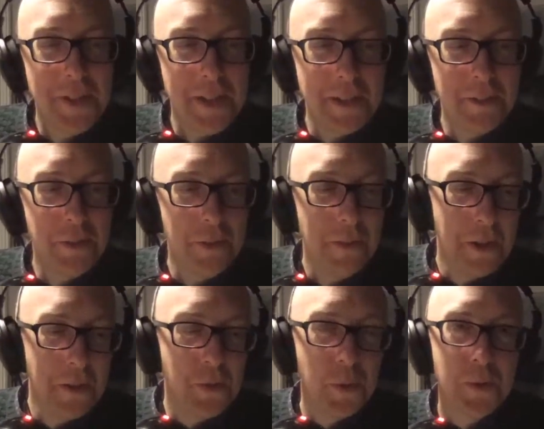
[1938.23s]
I saw a lot
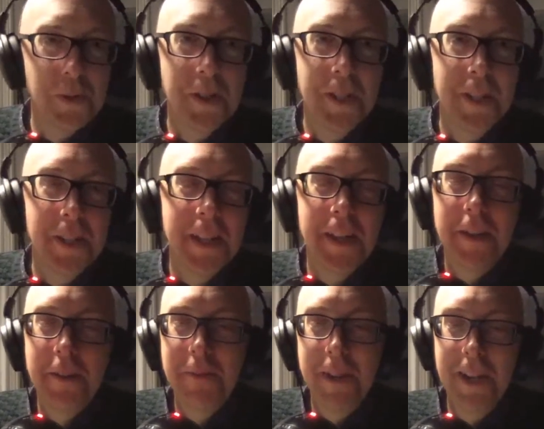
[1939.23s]
of talks on it, and
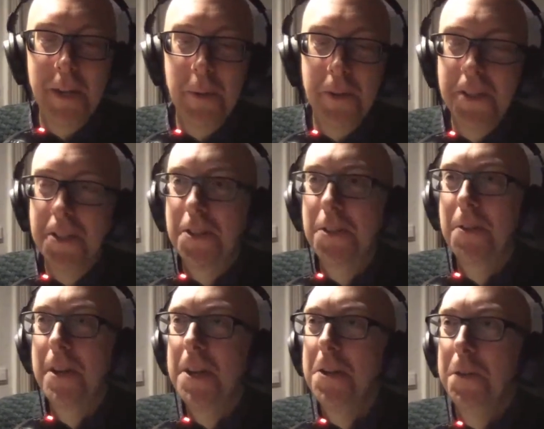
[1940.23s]
I really wanted to
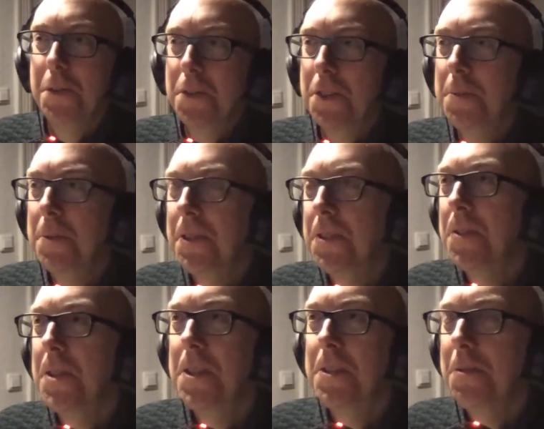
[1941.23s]
try it. And over Christmas, I
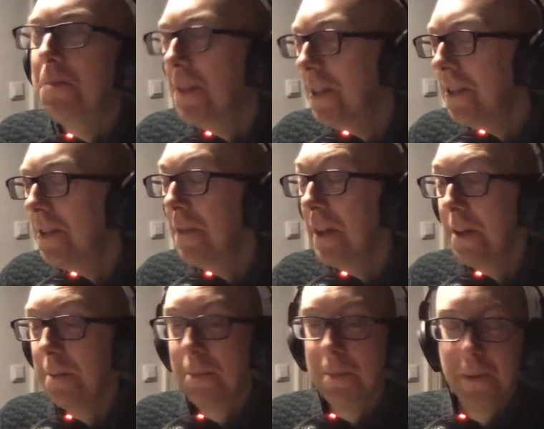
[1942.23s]
tried to
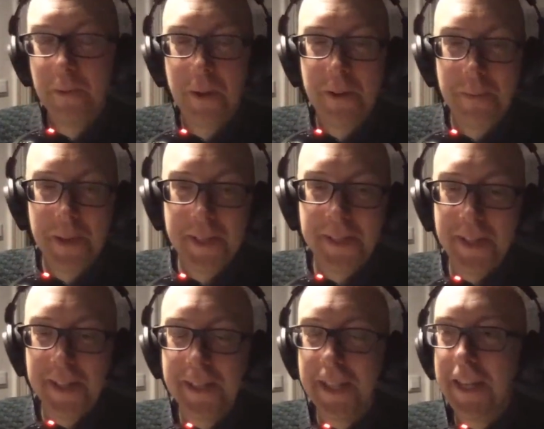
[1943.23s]
redevelop one of my
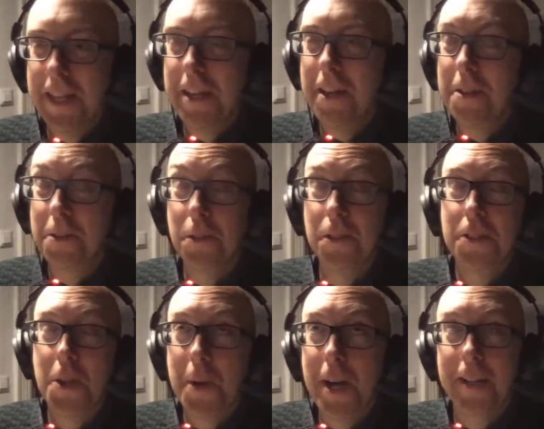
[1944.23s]
sites in it, and I just got
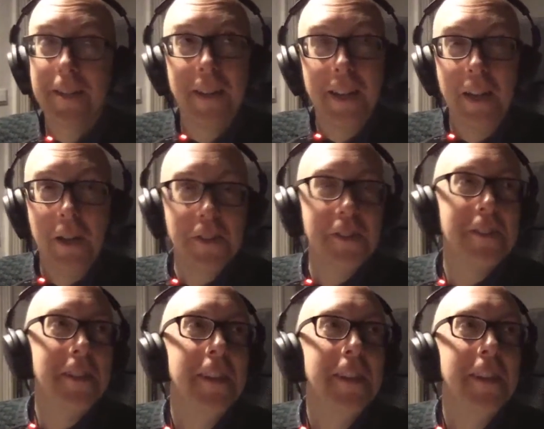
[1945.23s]
so utterly lost.